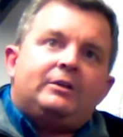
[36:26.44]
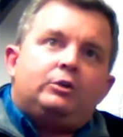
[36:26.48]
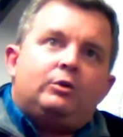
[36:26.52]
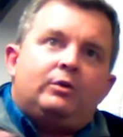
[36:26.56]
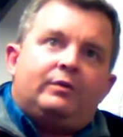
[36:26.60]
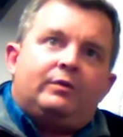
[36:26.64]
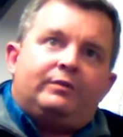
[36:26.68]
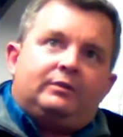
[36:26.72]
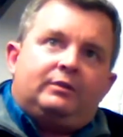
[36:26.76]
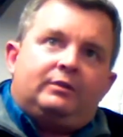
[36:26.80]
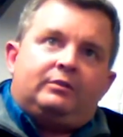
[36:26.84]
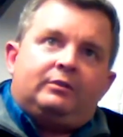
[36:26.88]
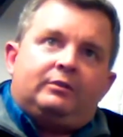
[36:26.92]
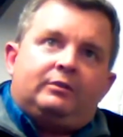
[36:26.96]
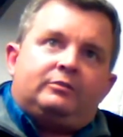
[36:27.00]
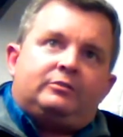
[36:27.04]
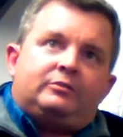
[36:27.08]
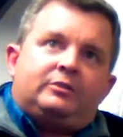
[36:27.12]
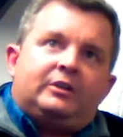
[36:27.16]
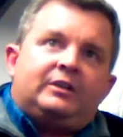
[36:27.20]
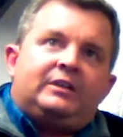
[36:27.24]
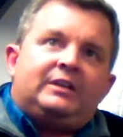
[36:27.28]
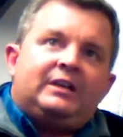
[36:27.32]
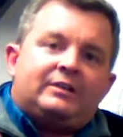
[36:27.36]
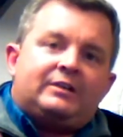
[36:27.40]
And
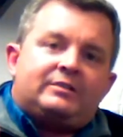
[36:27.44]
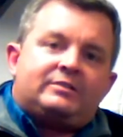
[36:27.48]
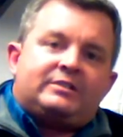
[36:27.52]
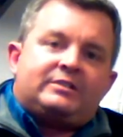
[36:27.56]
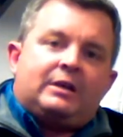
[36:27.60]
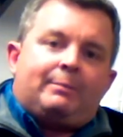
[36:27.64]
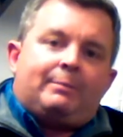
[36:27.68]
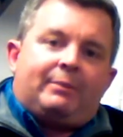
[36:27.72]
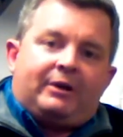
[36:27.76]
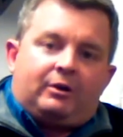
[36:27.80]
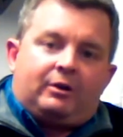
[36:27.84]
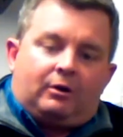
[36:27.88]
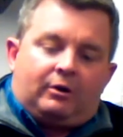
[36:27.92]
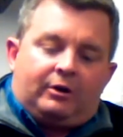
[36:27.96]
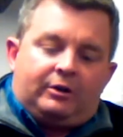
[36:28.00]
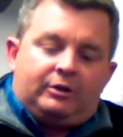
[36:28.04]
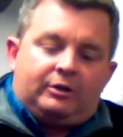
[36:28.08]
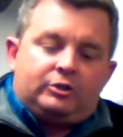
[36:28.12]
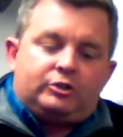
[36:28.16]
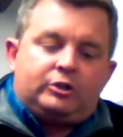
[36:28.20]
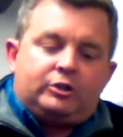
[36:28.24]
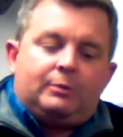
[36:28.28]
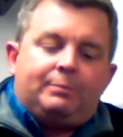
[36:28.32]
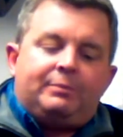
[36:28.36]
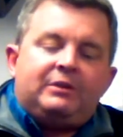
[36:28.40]
then to get a standby
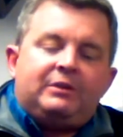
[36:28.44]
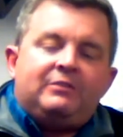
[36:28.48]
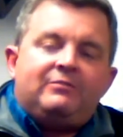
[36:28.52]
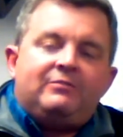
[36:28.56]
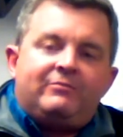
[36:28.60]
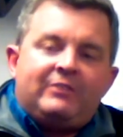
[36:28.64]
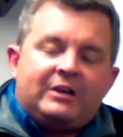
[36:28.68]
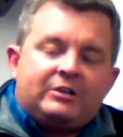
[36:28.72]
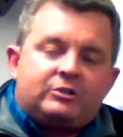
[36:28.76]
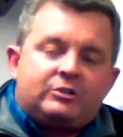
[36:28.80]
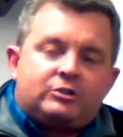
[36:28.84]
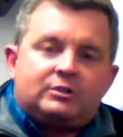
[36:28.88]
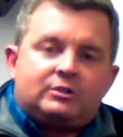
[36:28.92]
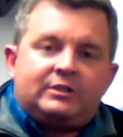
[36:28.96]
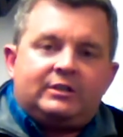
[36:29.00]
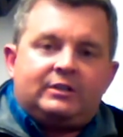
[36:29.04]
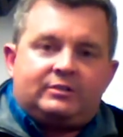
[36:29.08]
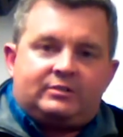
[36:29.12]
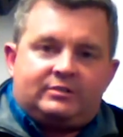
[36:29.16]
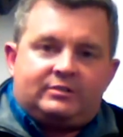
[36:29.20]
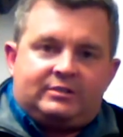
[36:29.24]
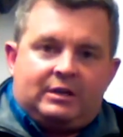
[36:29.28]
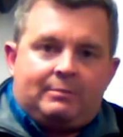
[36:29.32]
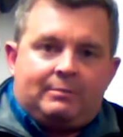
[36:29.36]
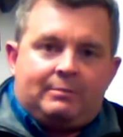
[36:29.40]
guardianship,
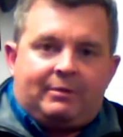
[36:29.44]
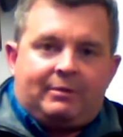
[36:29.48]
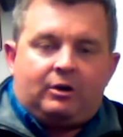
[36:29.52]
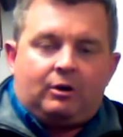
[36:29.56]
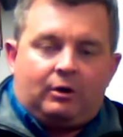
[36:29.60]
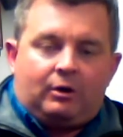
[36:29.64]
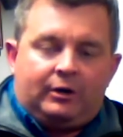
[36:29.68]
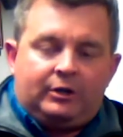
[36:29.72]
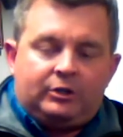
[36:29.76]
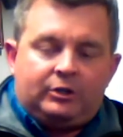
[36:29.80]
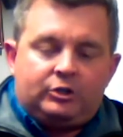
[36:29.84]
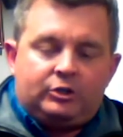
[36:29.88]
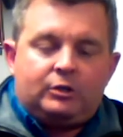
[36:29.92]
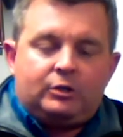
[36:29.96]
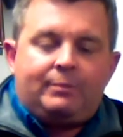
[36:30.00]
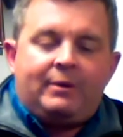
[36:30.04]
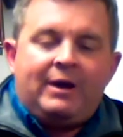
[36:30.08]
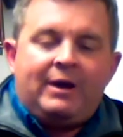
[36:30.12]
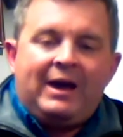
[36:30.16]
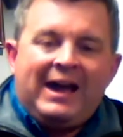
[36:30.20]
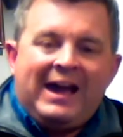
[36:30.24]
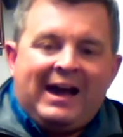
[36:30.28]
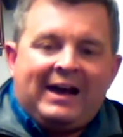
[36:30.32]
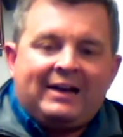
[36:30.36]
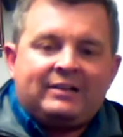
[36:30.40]
eventually a standby
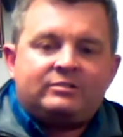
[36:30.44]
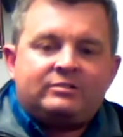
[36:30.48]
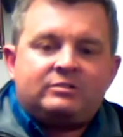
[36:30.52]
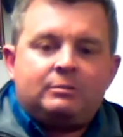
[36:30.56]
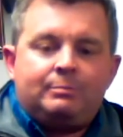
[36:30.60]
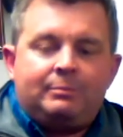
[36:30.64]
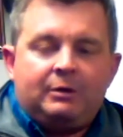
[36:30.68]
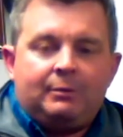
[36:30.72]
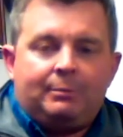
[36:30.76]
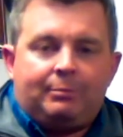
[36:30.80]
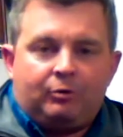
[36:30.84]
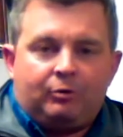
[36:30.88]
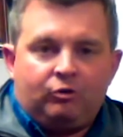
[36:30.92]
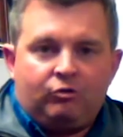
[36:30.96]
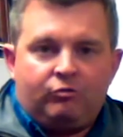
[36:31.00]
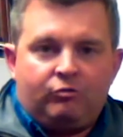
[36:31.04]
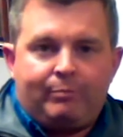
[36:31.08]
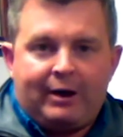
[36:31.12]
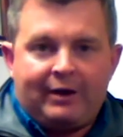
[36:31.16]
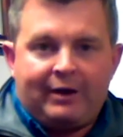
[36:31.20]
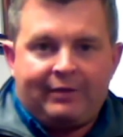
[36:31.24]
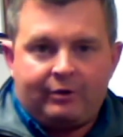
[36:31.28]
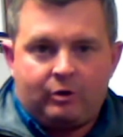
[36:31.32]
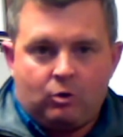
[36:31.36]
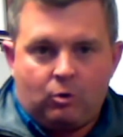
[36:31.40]
guardianship has to be
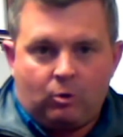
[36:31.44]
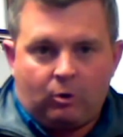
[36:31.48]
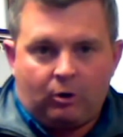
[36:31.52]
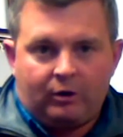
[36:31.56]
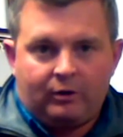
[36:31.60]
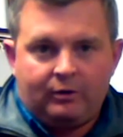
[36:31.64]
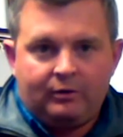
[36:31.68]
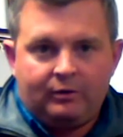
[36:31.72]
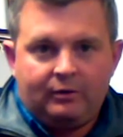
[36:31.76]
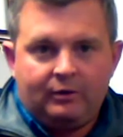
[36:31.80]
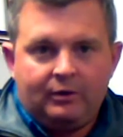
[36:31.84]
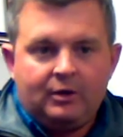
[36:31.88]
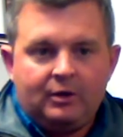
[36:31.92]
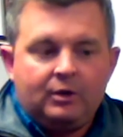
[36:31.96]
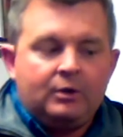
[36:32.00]
approved by the court.